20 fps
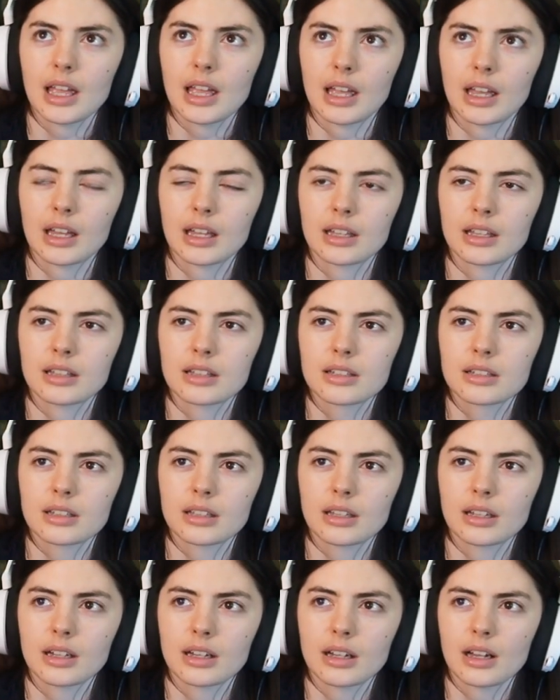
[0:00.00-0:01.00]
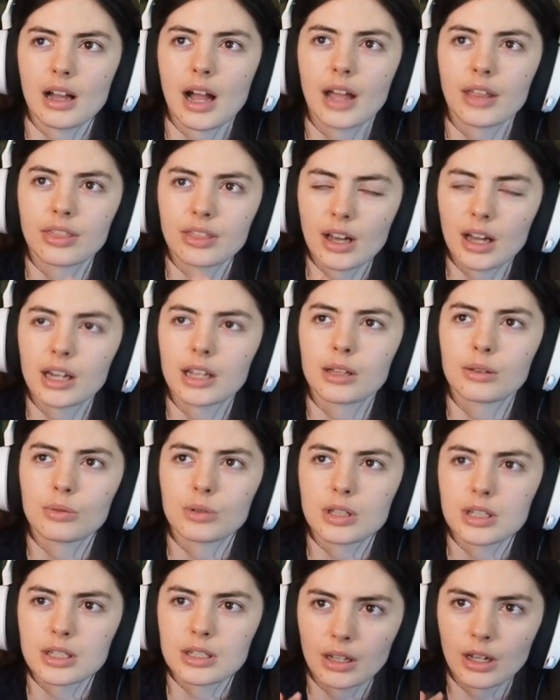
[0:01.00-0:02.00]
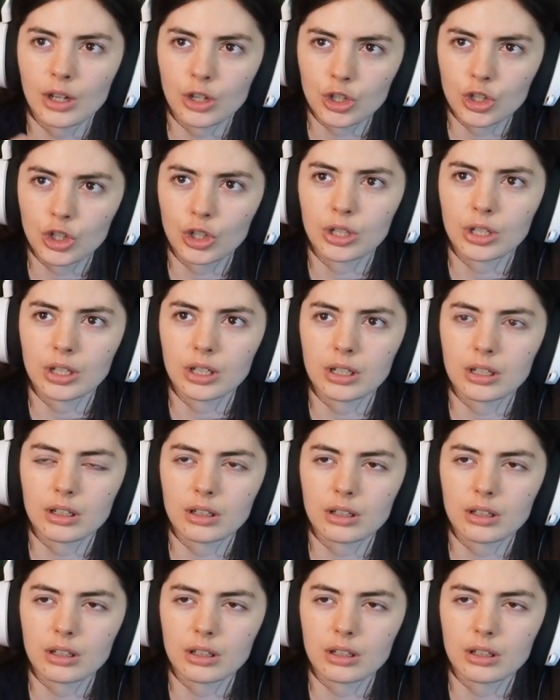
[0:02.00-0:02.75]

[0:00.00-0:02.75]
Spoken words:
And I thought it was a good